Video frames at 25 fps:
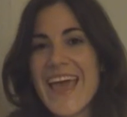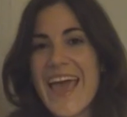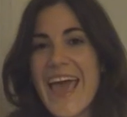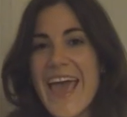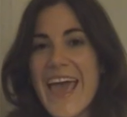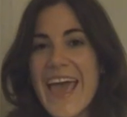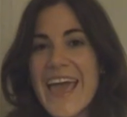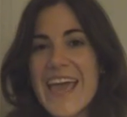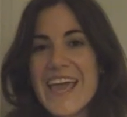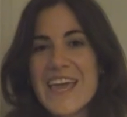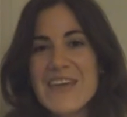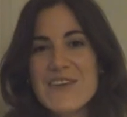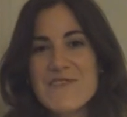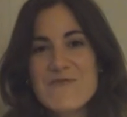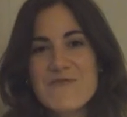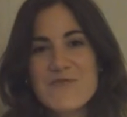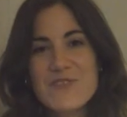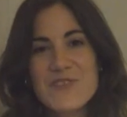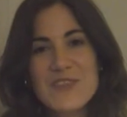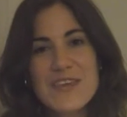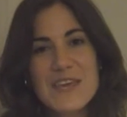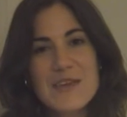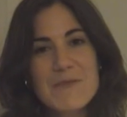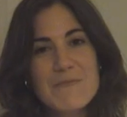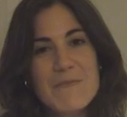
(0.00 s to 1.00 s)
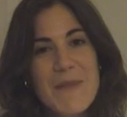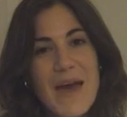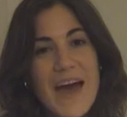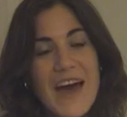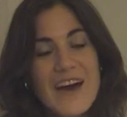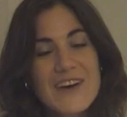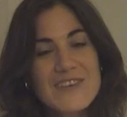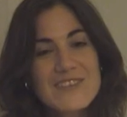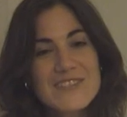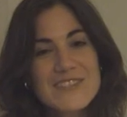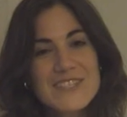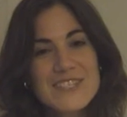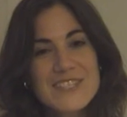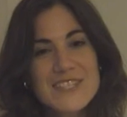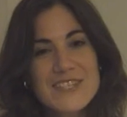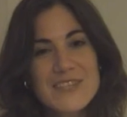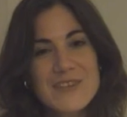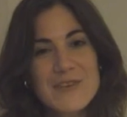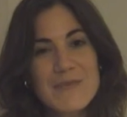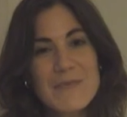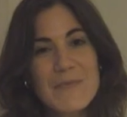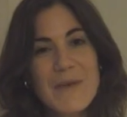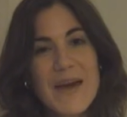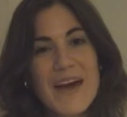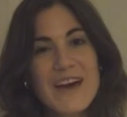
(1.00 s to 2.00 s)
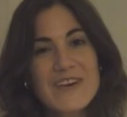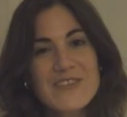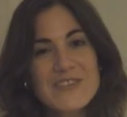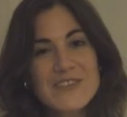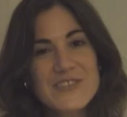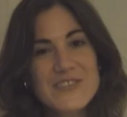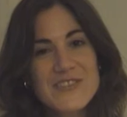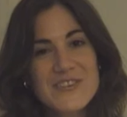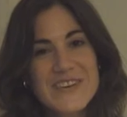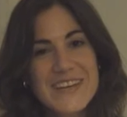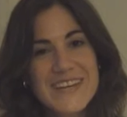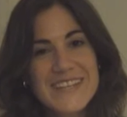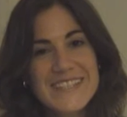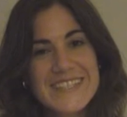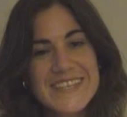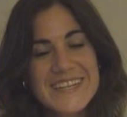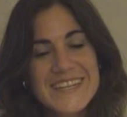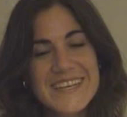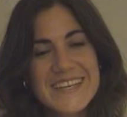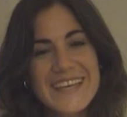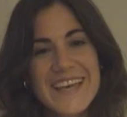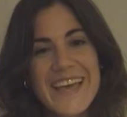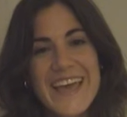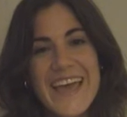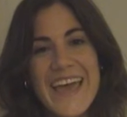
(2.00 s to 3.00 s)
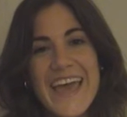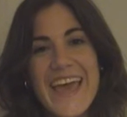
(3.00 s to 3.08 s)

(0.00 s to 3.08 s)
A for the amount you're eating,